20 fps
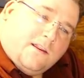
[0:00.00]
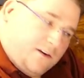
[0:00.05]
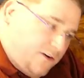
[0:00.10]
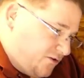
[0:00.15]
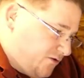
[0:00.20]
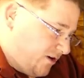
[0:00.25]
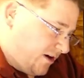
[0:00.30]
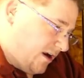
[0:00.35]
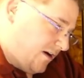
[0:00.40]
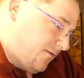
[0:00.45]

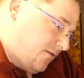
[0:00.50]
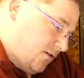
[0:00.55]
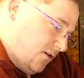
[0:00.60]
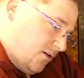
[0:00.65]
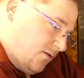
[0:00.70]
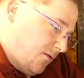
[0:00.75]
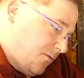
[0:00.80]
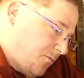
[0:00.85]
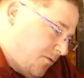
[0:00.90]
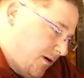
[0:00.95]
trick I've
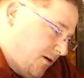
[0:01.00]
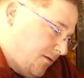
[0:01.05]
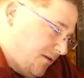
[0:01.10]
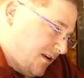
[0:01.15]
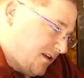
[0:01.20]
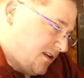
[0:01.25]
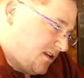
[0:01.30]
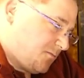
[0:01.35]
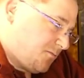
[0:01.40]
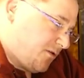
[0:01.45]
learned with printing with
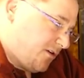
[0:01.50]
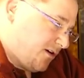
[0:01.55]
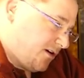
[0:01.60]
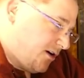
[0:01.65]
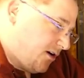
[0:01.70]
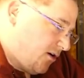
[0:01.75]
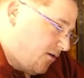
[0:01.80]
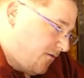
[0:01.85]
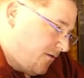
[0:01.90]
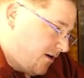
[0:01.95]
this. This printer
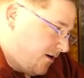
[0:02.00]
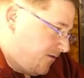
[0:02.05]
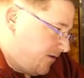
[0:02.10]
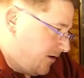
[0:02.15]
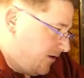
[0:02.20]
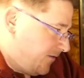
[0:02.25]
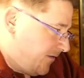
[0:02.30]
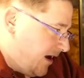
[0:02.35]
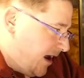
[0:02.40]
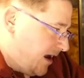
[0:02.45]
can go very,
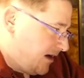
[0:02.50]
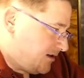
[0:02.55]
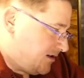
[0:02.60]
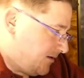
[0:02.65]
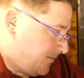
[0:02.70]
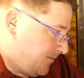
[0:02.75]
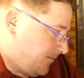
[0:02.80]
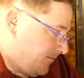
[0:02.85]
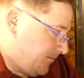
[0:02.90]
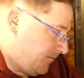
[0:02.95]
very fast.